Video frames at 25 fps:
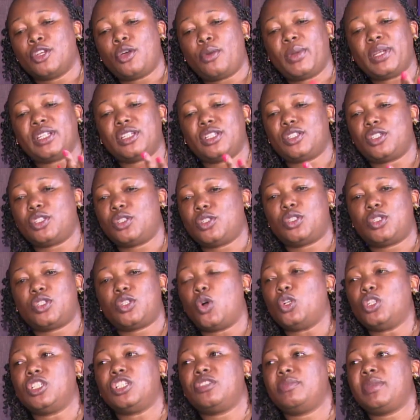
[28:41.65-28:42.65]
Nobody
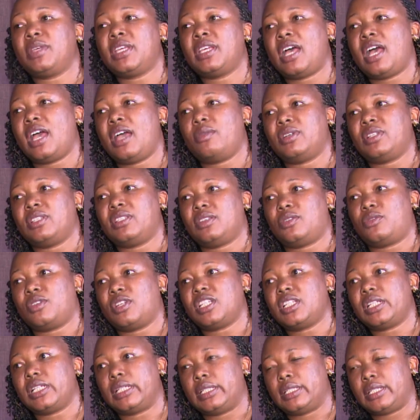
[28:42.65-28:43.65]
told me I was a
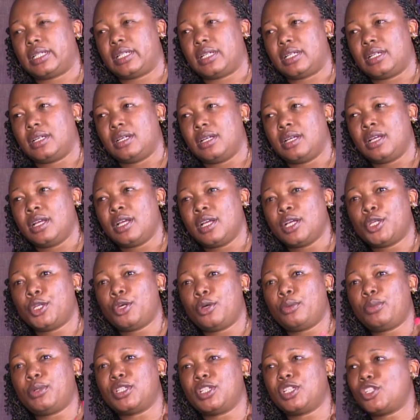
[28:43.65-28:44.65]
great leader.
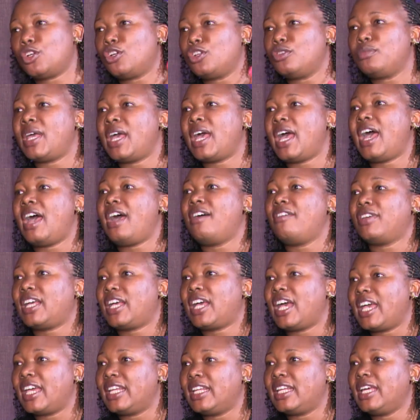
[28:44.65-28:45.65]
Nobody told me I have
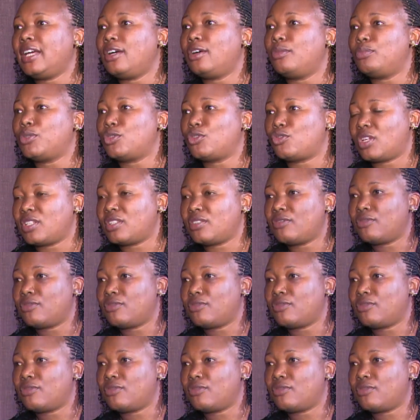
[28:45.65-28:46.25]
a kind help to